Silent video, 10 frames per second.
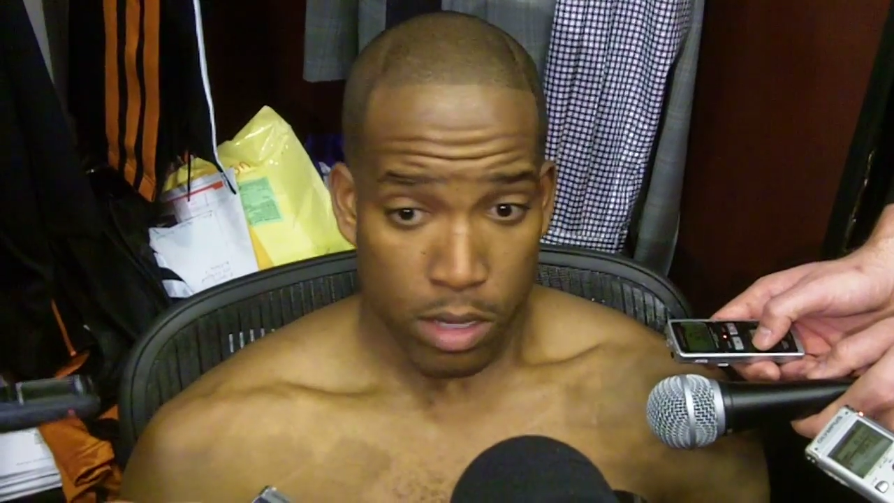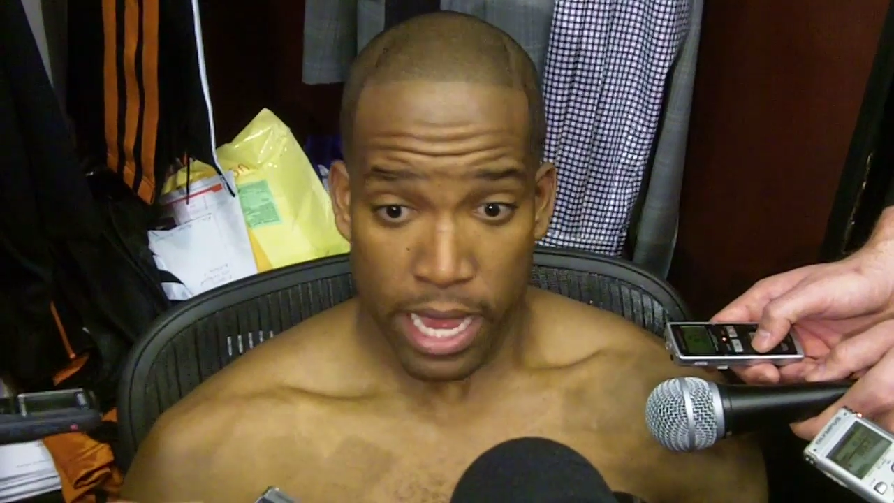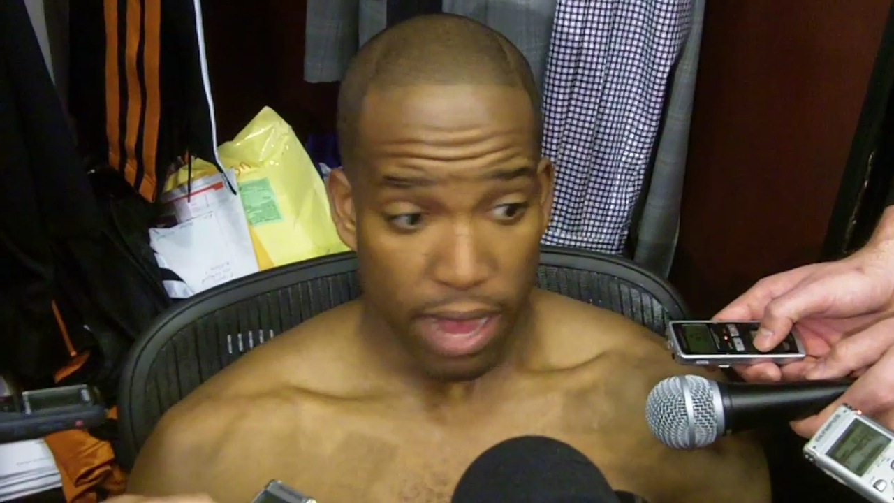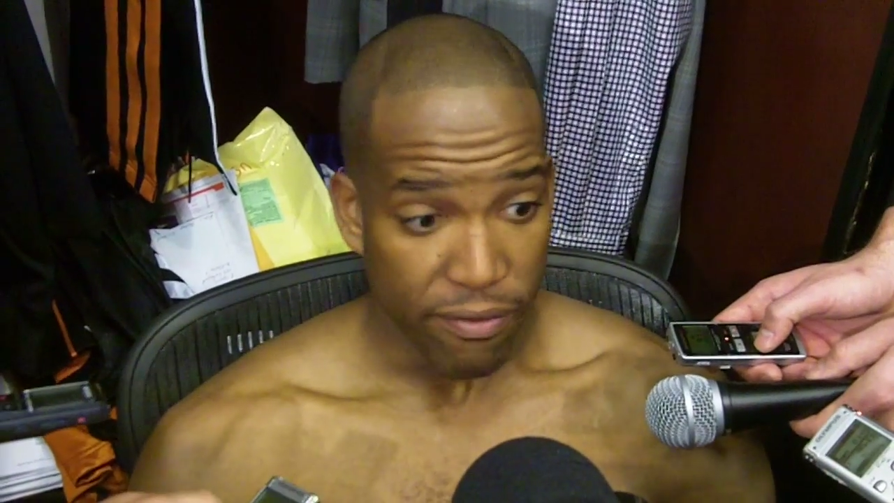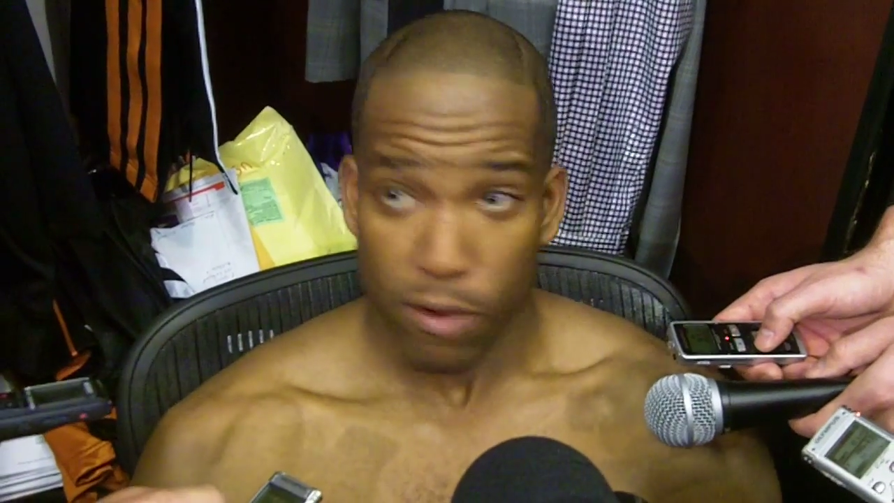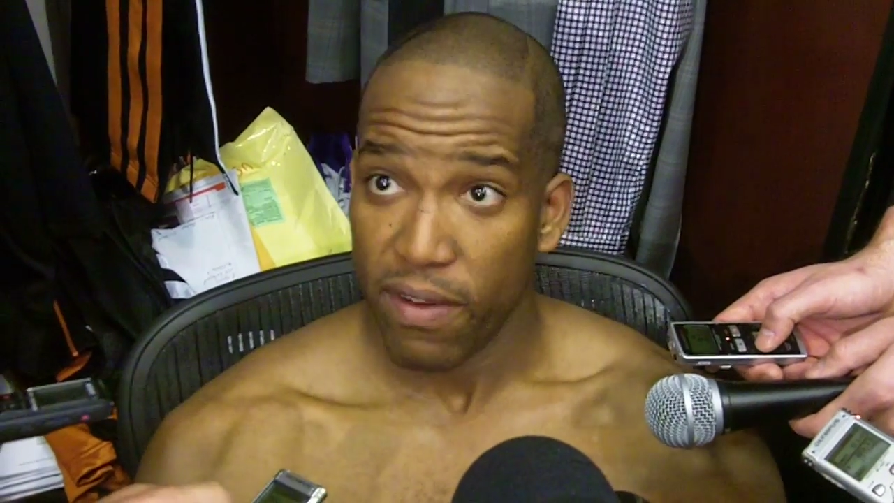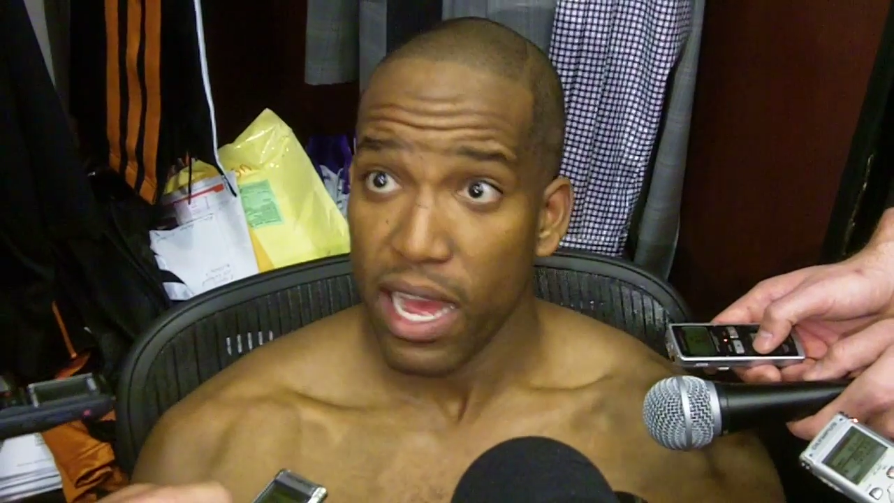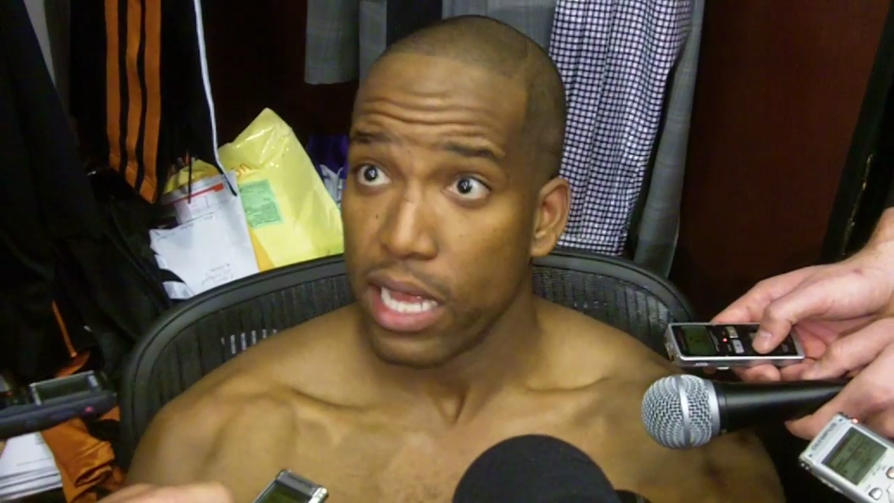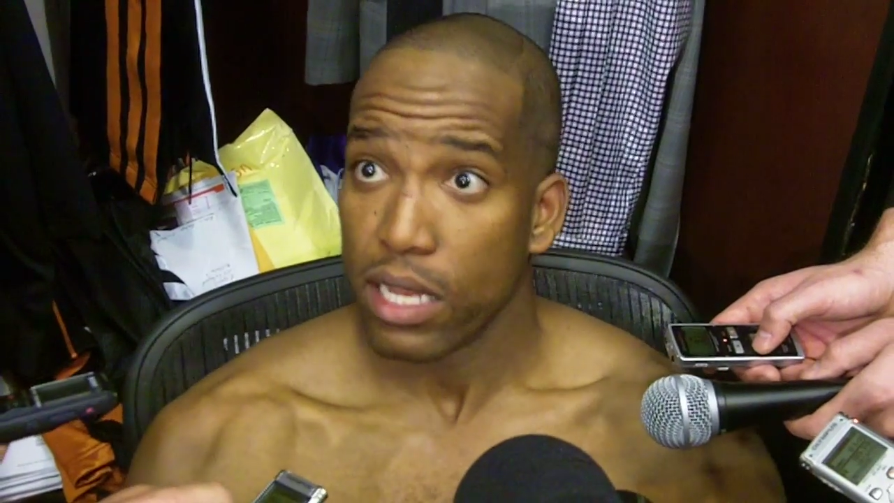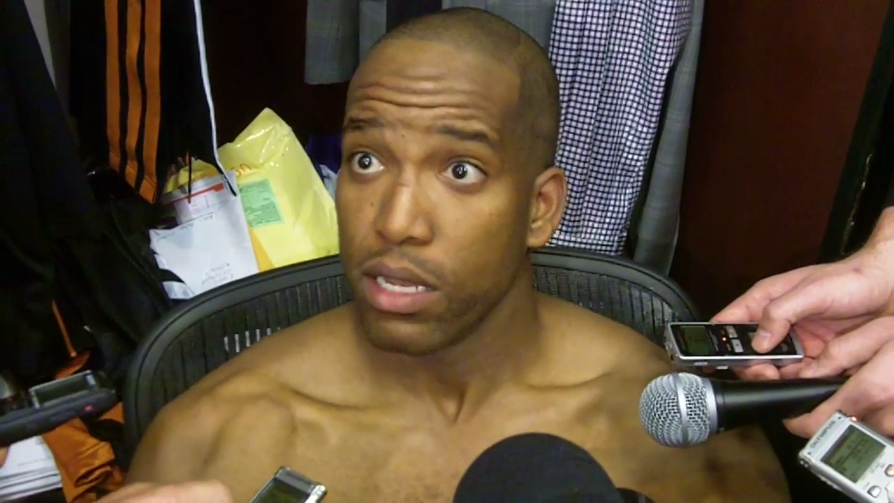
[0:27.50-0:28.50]
Yeah, I feel
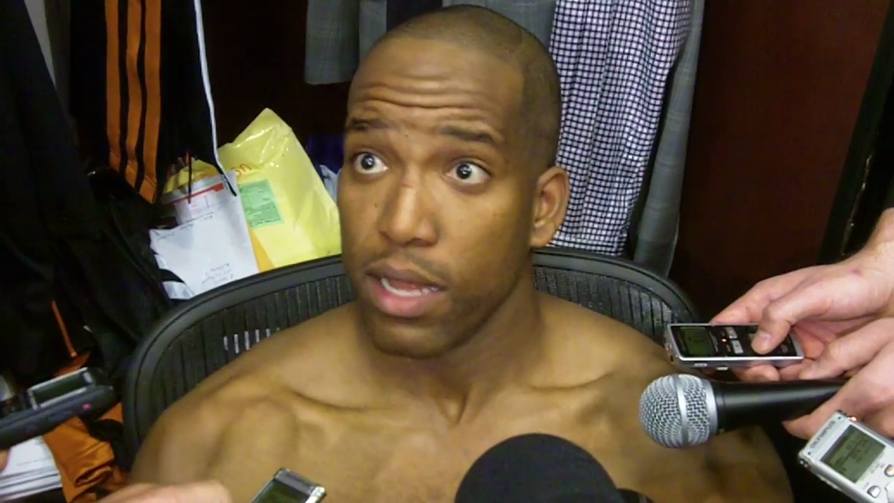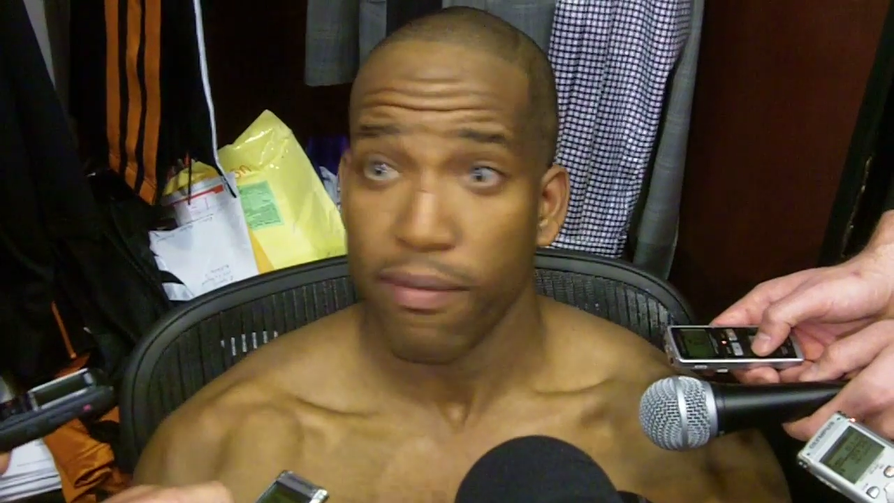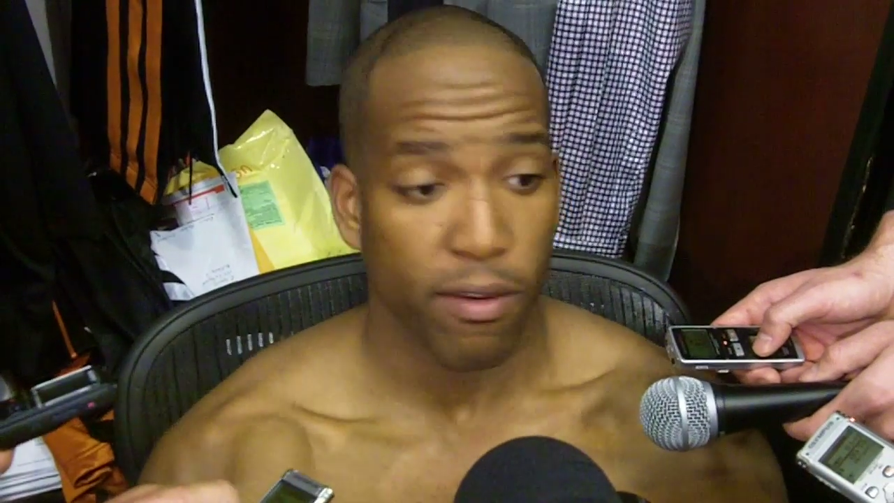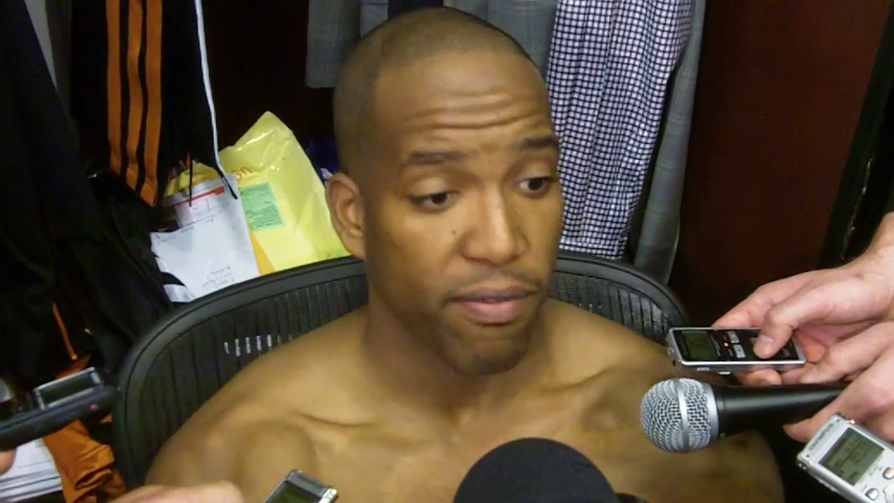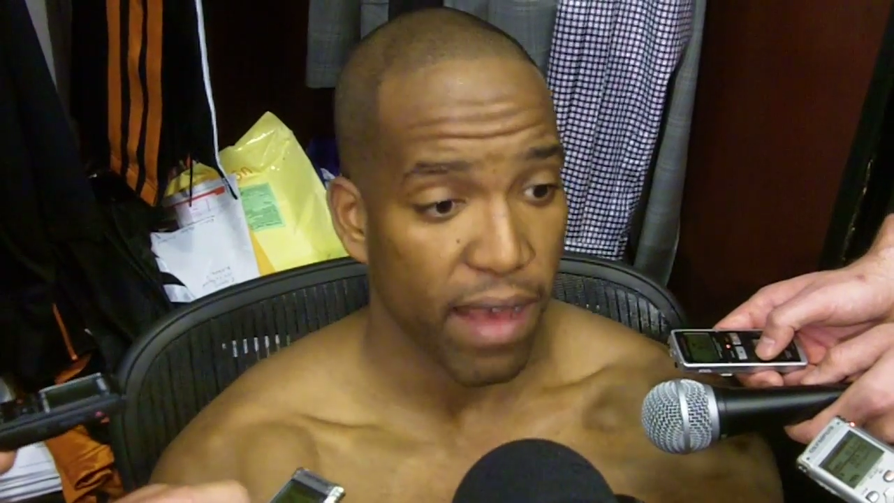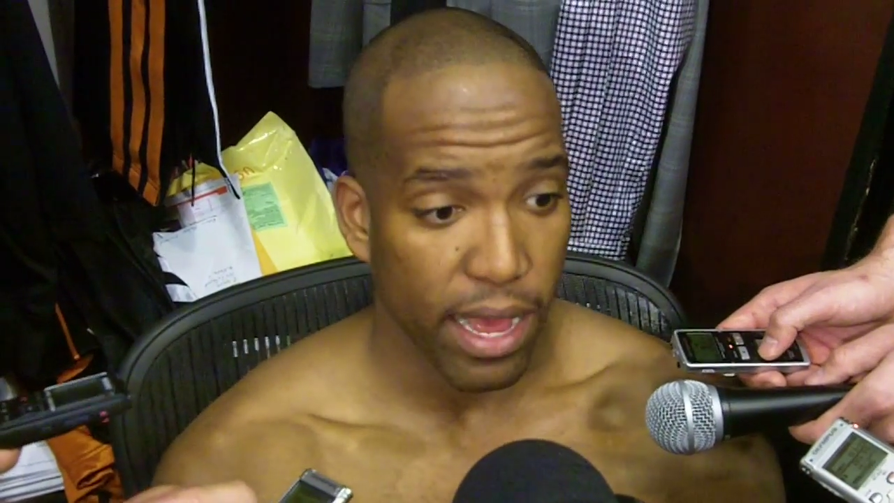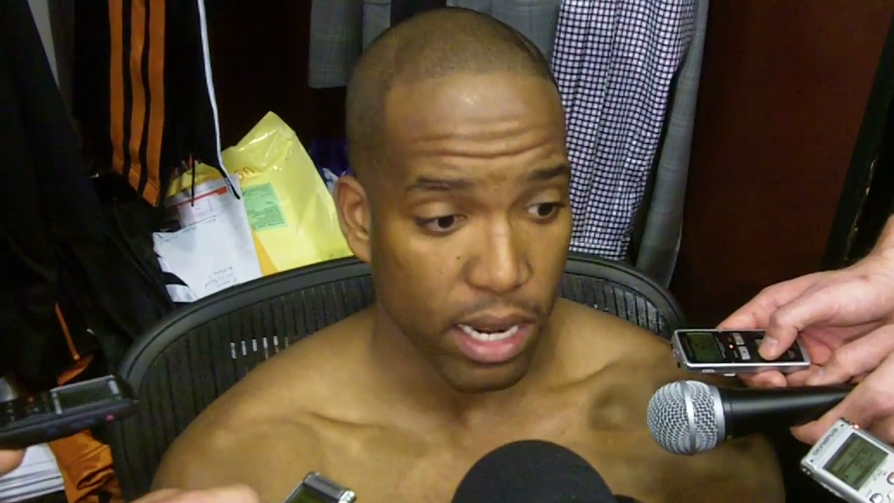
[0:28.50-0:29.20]
fine. I feel fine.